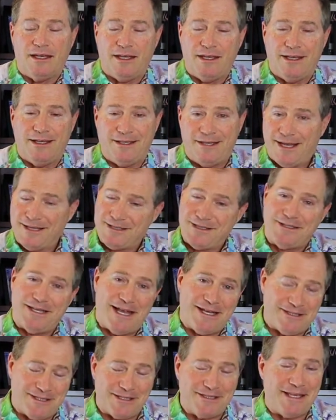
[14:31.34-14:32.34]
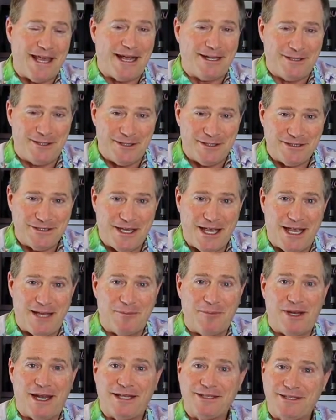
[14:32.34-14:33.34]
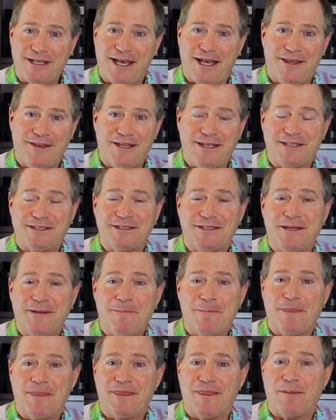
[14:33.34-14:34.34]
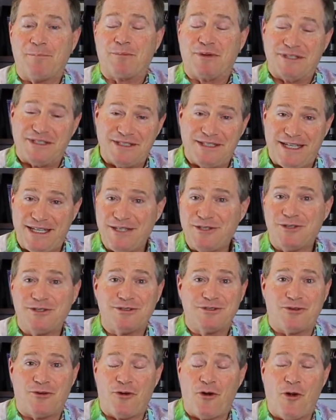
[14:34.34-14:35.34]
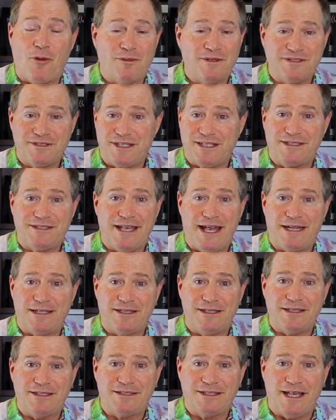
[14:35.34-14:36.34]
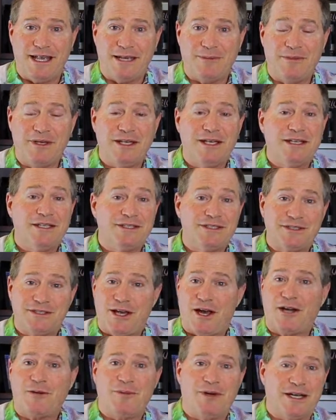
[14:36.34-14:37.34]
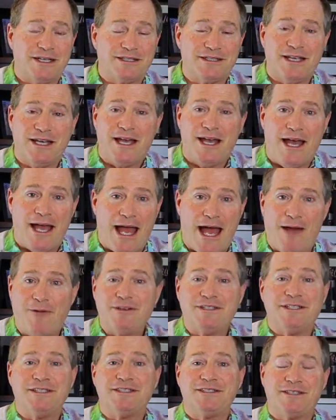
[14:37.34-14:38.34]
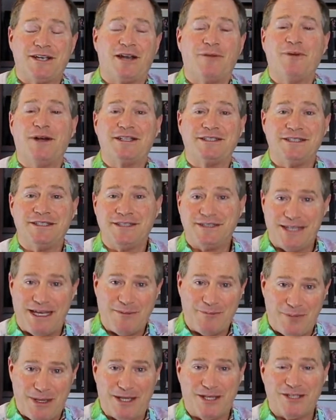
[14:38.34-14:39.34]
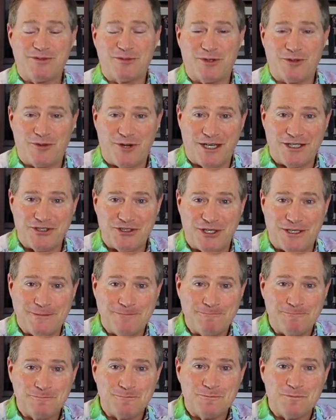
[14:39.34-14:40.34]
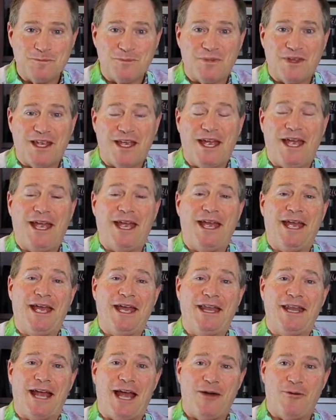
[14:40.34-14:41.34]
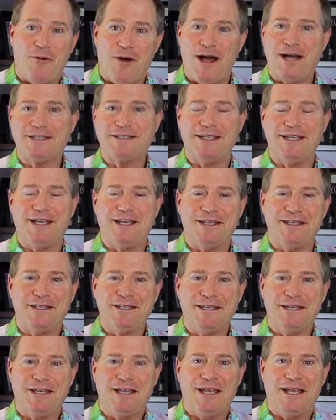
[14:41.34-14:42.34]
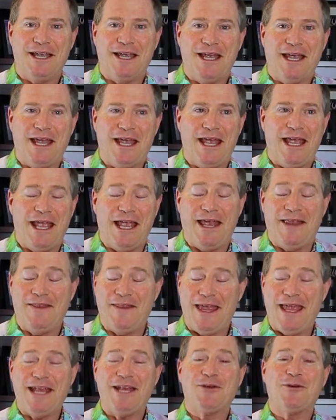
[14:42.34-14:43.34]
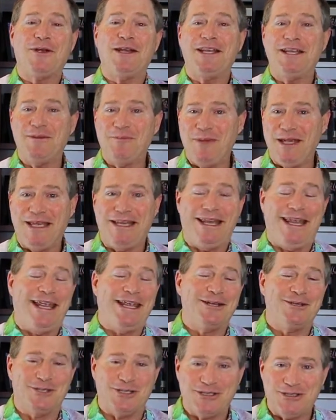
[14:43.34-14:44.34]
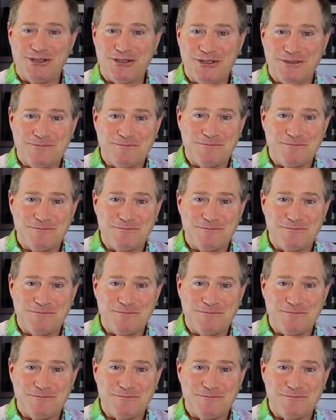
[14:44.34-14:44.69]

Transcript: it doesn't taste exactly the same, but I'll tell you this, the procedures are almost exactly the same. Starbucks, I was in Starbucks in St. Petersburg, Russia, and I walked in and they greeted me in English.